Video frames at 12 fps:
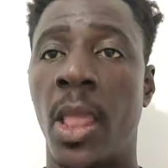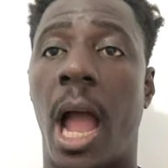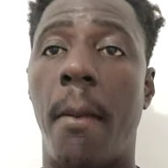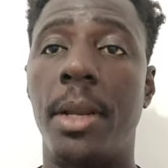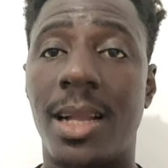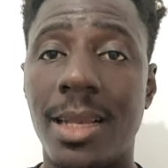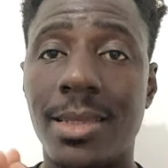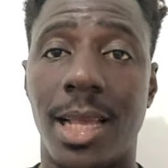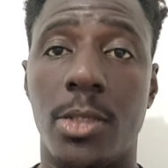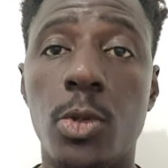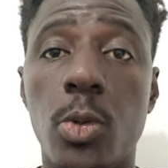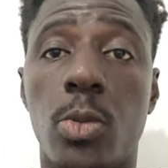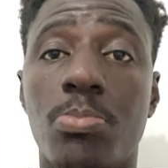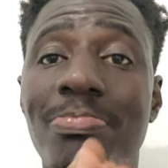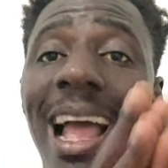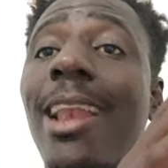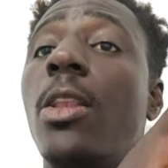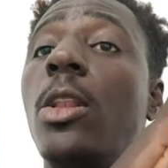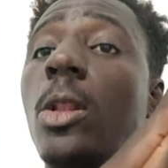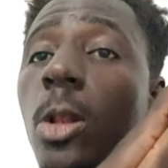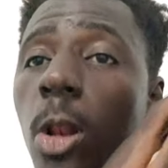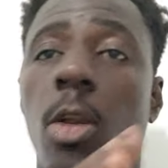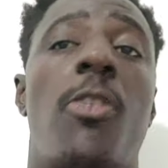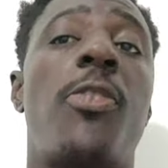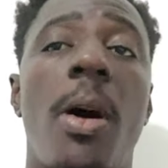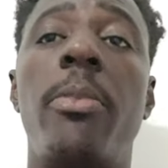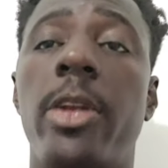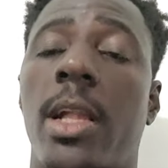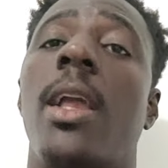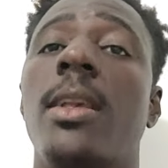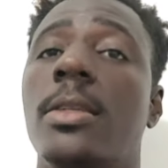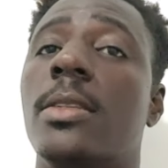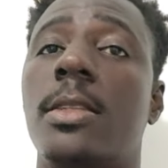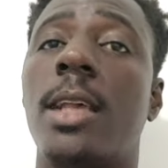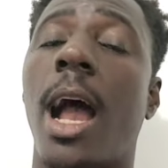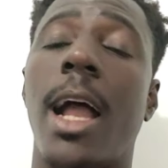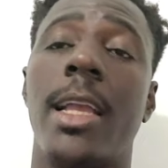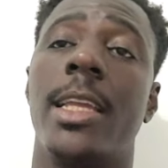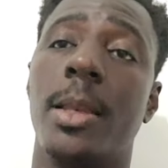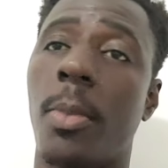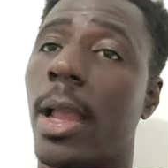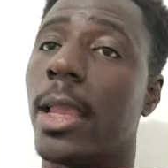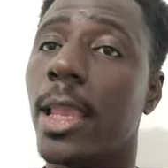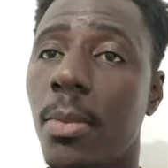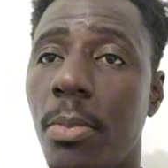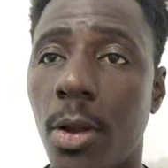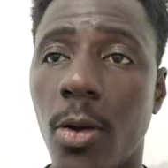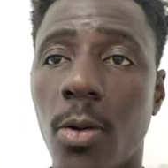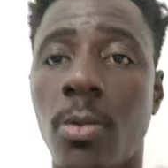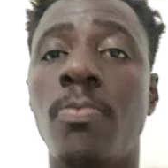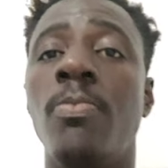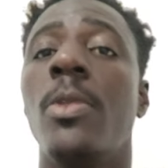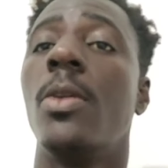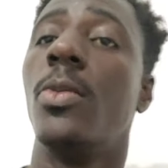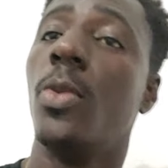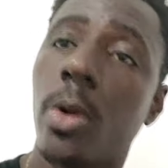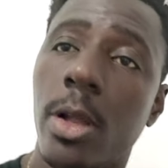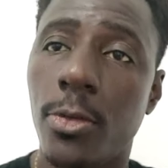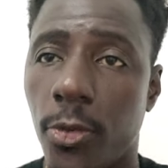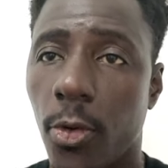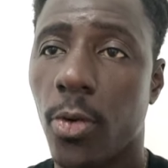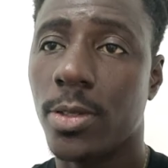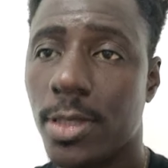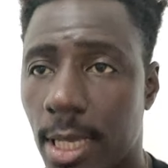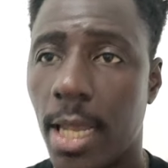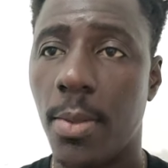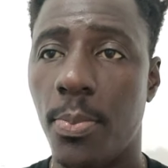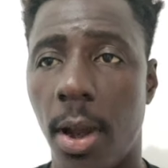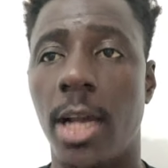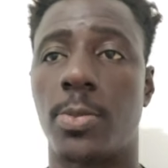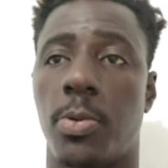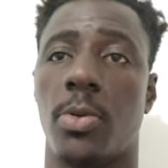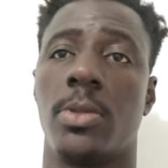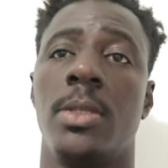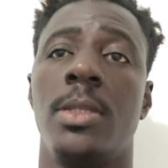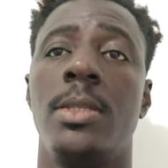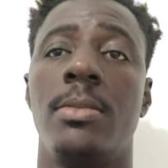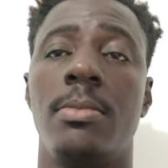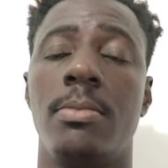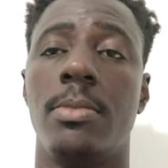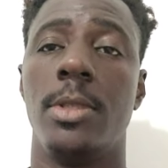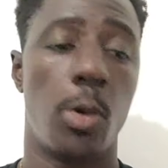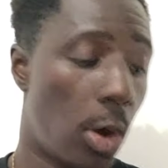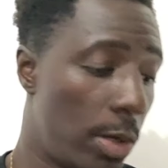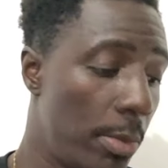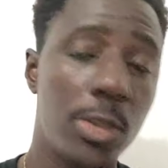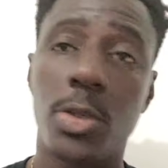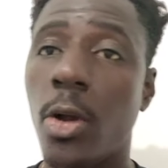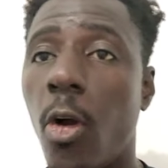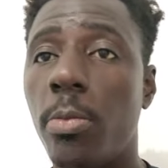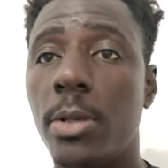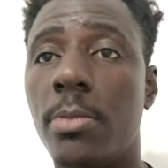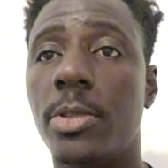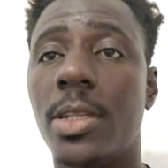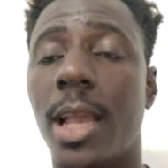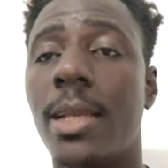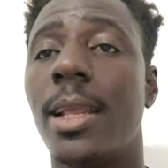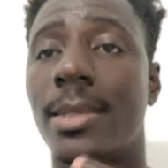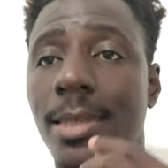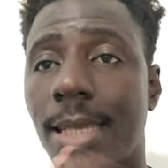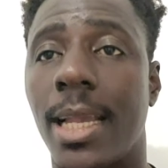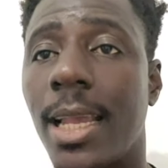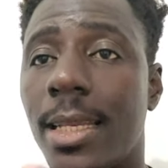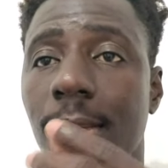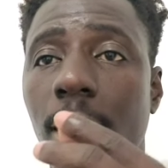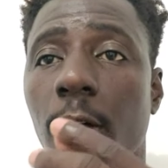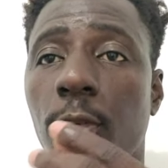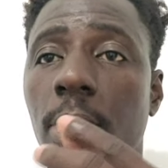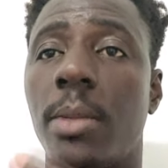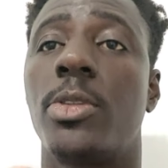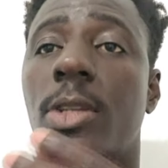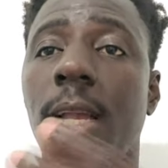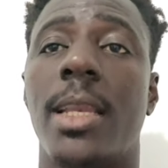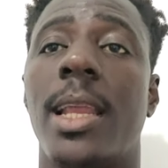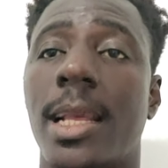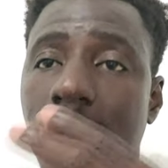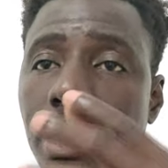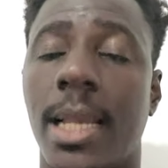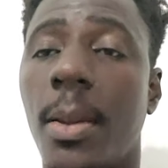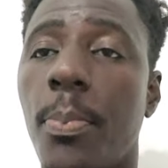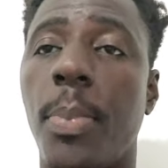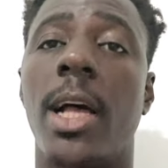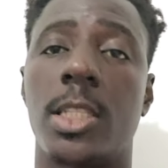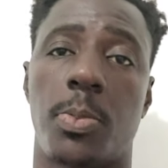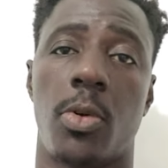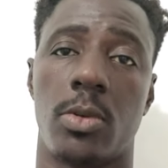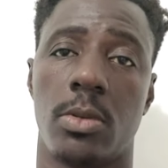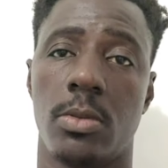A lot of Americans are in my email looking for second passport. They want me to help them to get a second passport.